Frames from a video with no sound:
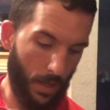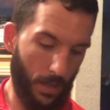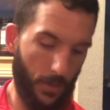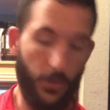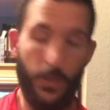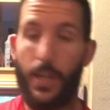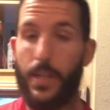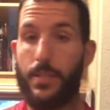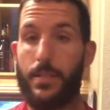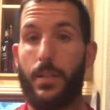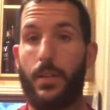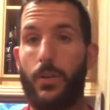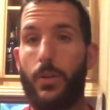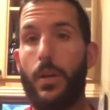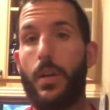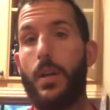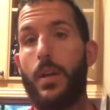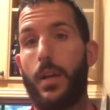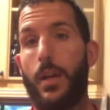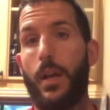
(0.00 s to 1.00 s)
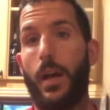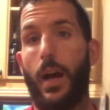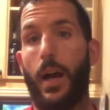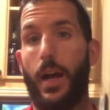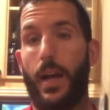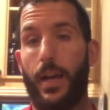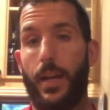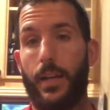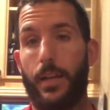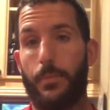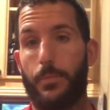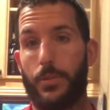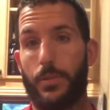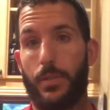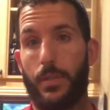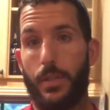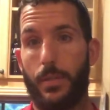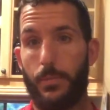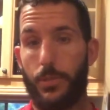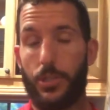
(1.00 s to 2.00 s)
you guys know, I
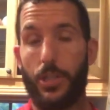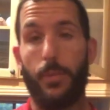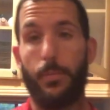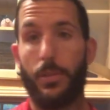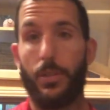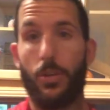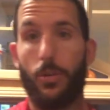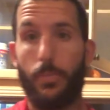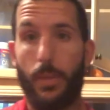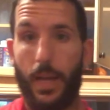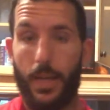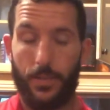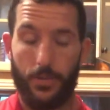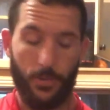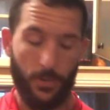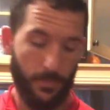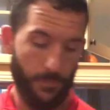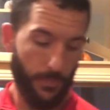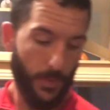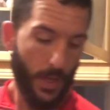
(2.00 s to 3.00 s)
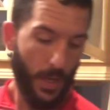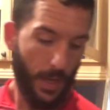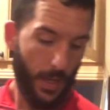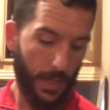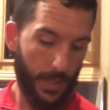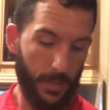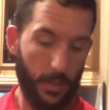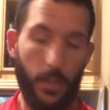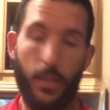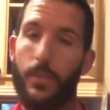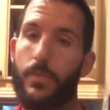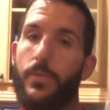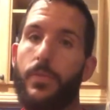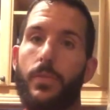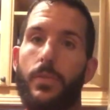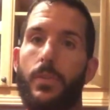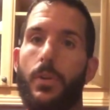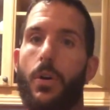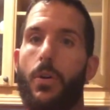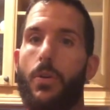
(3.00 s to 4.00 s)
am a chubby little bastard. I
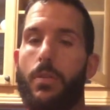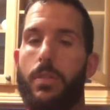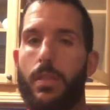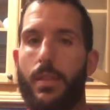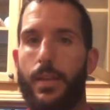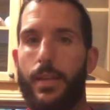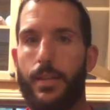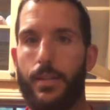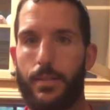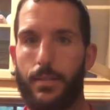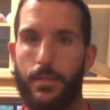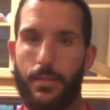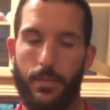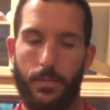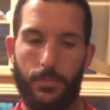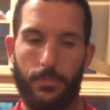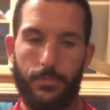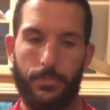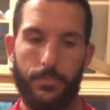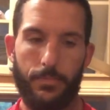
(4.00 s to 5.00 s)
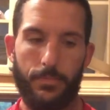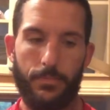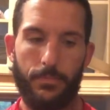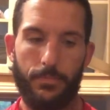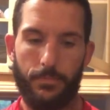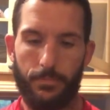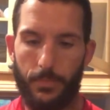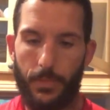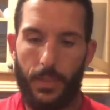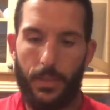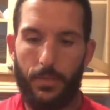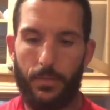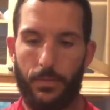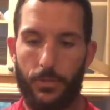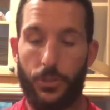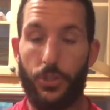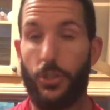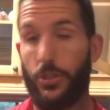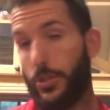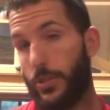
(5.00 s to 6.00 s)
love all things, you know,
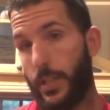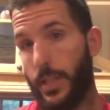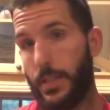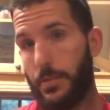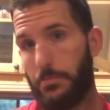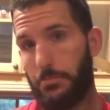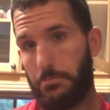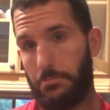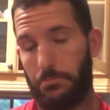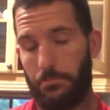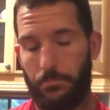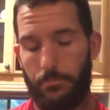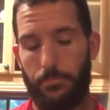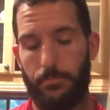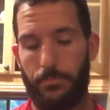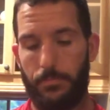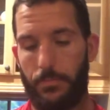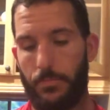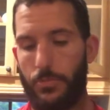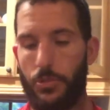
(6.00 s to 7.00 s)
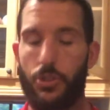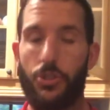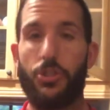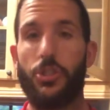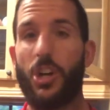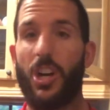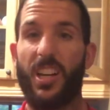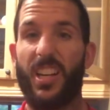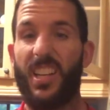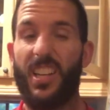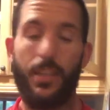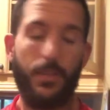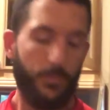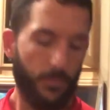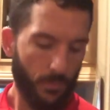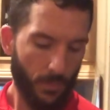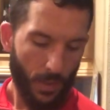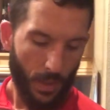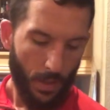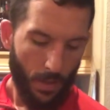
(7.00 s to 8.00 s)
sugary, junky.
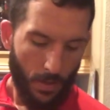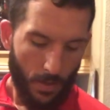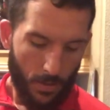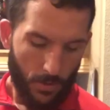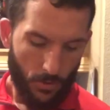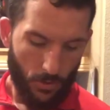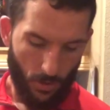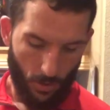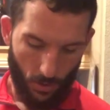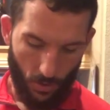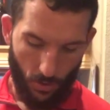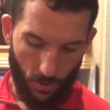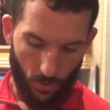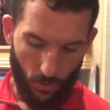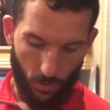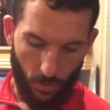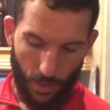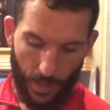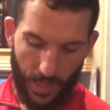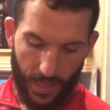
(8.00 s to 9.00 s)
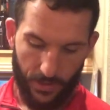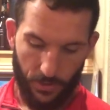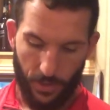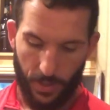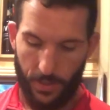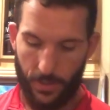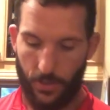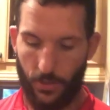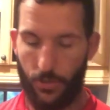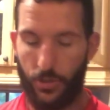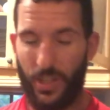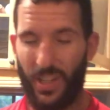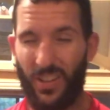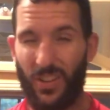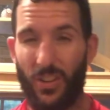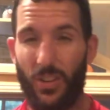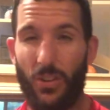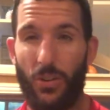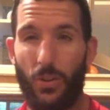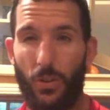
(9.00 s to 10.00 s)
So I try to search
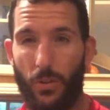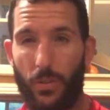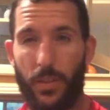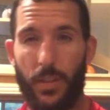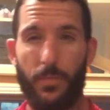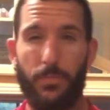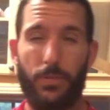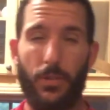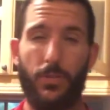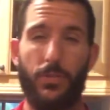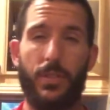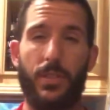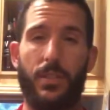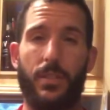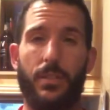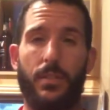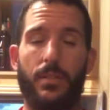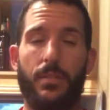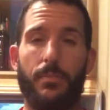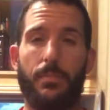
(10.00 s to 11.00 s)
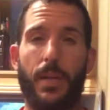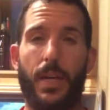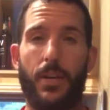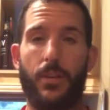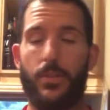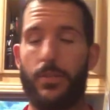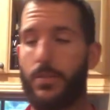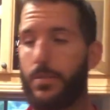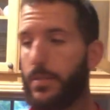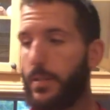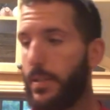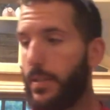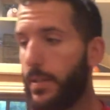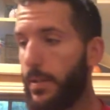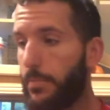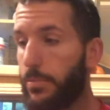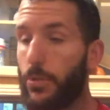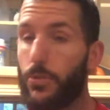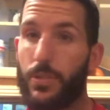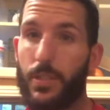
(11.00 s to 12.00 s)
out all the protein powders
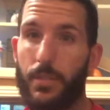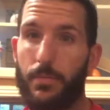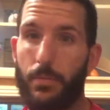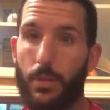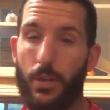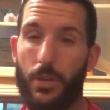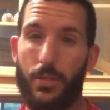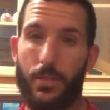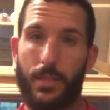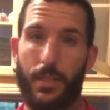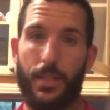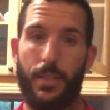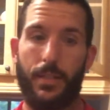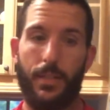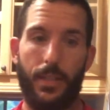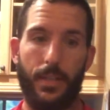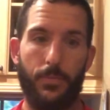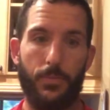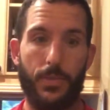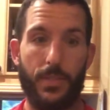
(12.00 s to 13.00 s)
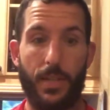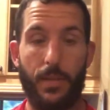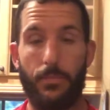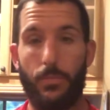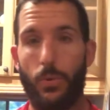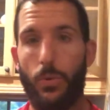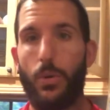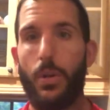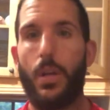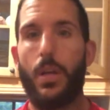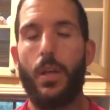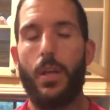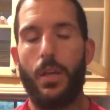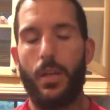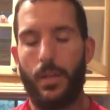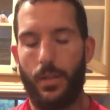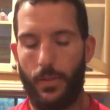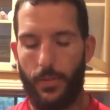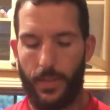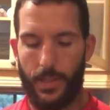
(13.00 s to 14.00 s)
and protein bars that resemble
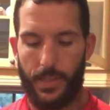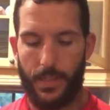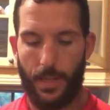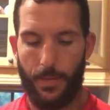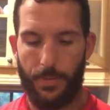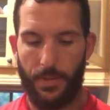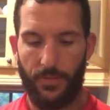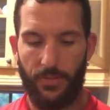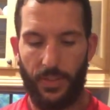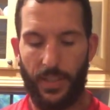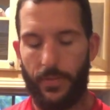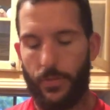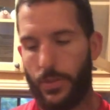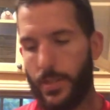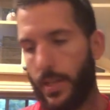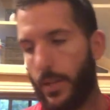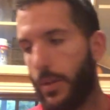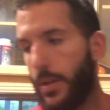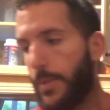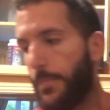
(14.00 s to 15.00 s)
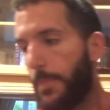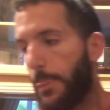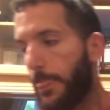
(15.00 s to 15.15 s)
these types of flavors. Now,